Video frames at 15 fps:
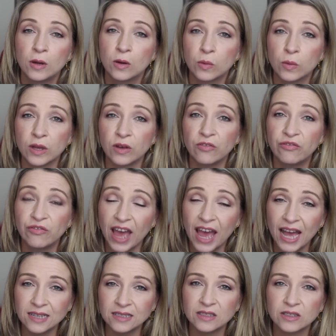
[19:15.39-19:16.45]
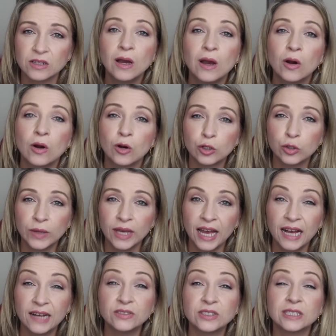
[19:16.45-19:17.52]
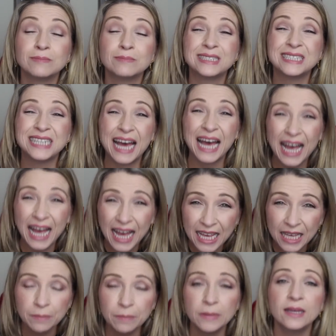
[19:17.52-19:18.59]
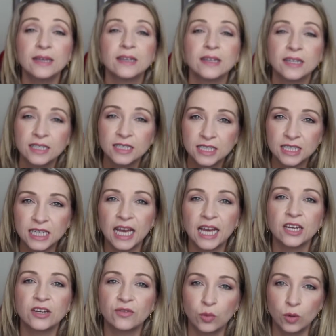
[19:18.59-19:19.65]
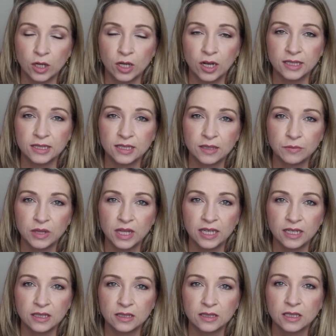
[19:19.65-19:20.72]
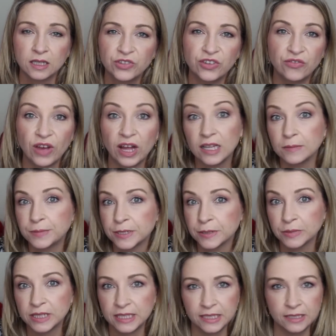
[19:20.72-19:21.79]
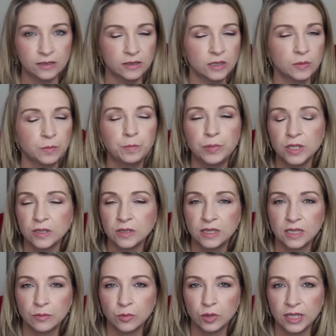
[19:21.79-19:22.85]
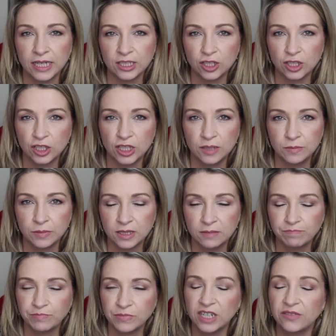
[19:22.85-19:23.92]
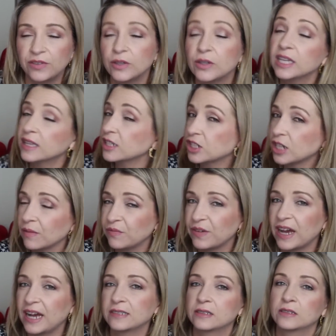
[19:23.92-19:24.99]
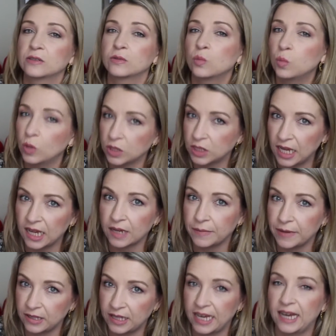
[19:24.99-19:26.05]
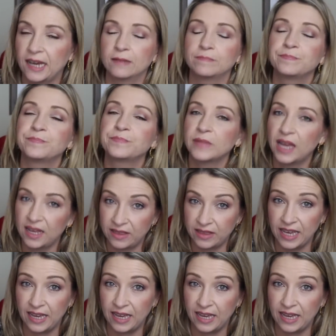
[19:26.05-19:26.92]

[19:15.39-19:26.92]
real fast or do we have some time to kind of work on some things, develop some skills, build some relationships? And if you need the job fast, we'll talk about that at the